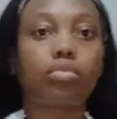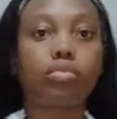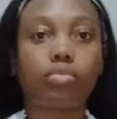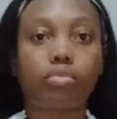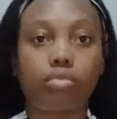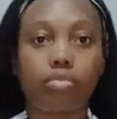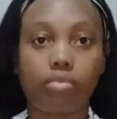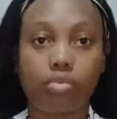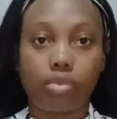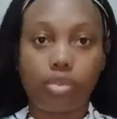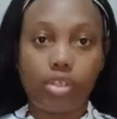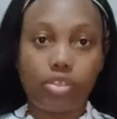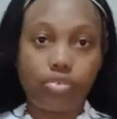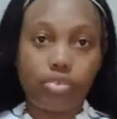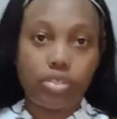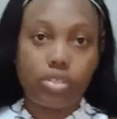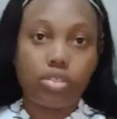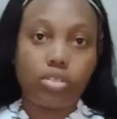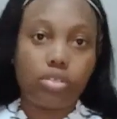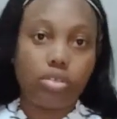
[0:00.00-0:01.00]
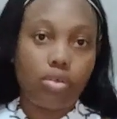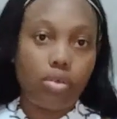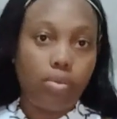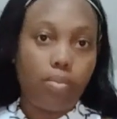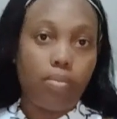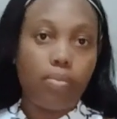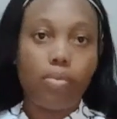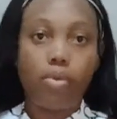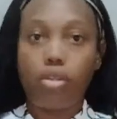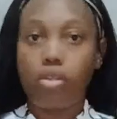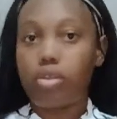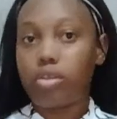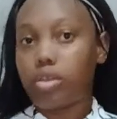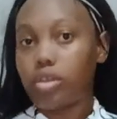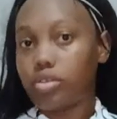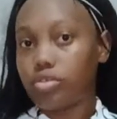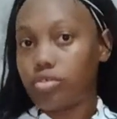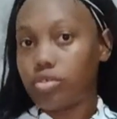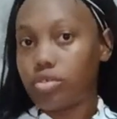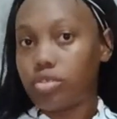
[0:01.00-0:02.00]
The black and white, not
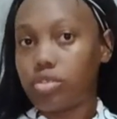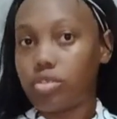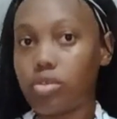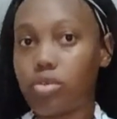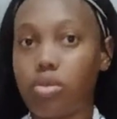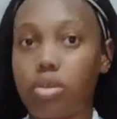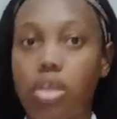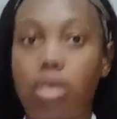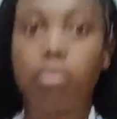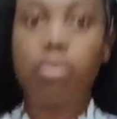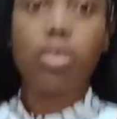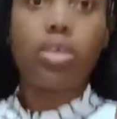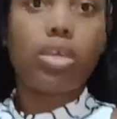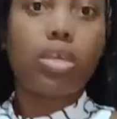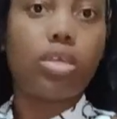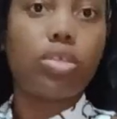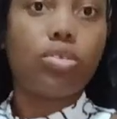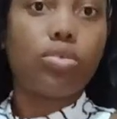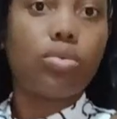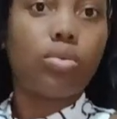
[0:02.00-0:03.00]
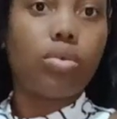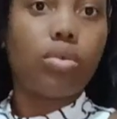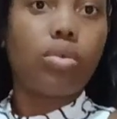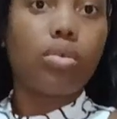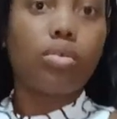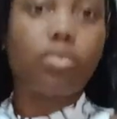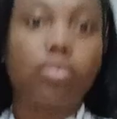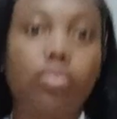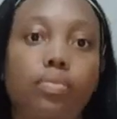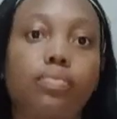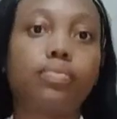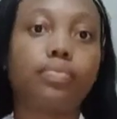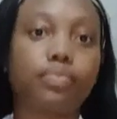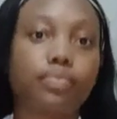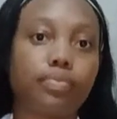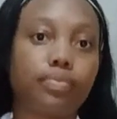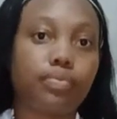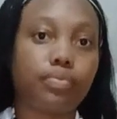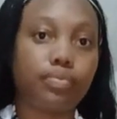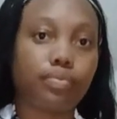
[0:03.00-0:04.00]
anything. Looks nice with the
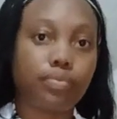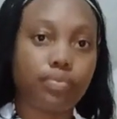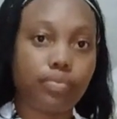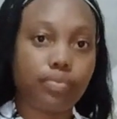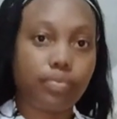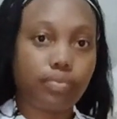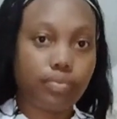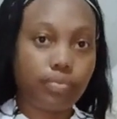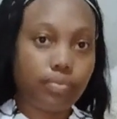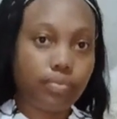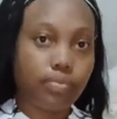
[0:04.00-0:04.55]
shorts.